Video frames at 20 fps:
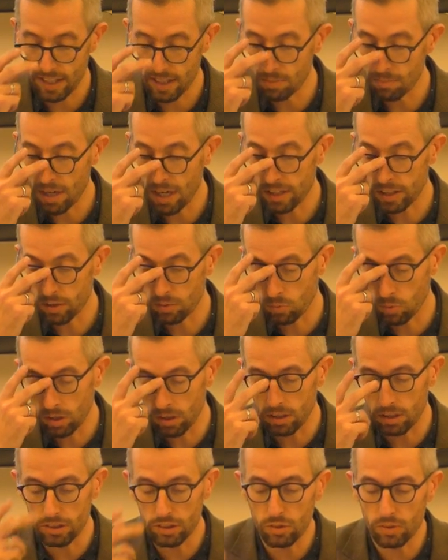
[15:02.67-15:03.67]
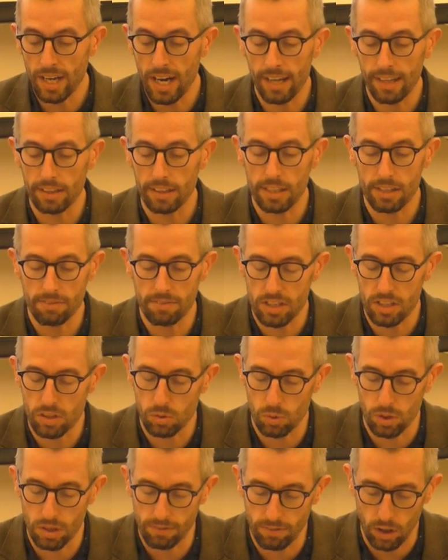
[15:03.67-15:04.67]
in the modern world do not live the
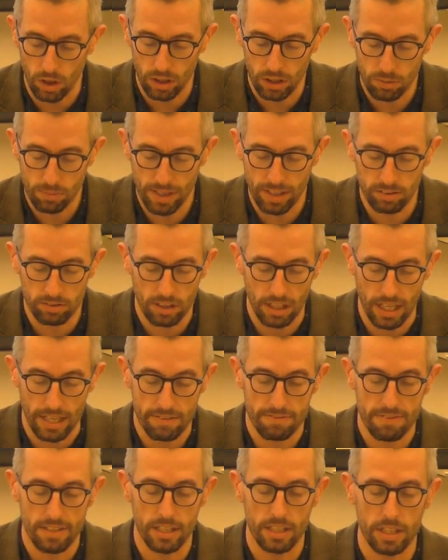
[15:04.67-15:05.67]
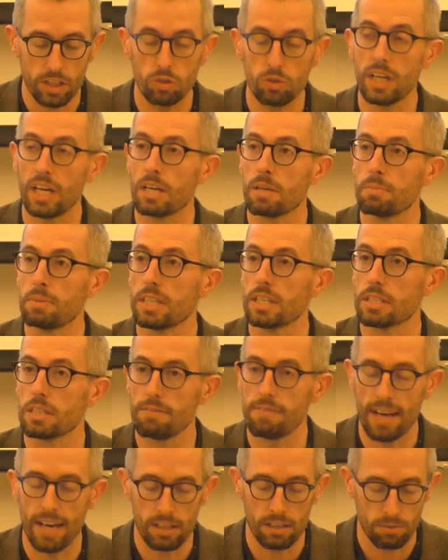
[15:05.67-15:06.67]
sort of all-around life that a eudaimonist
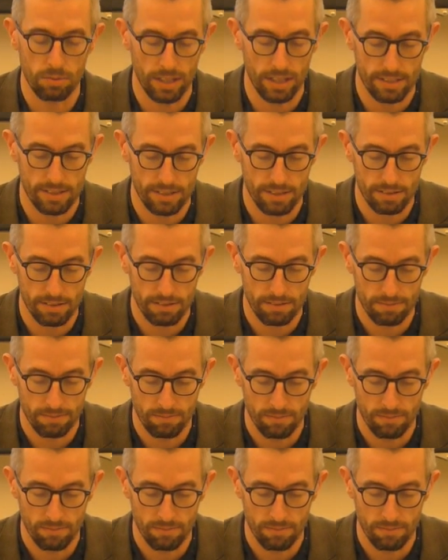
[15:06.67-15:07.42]
valorizes.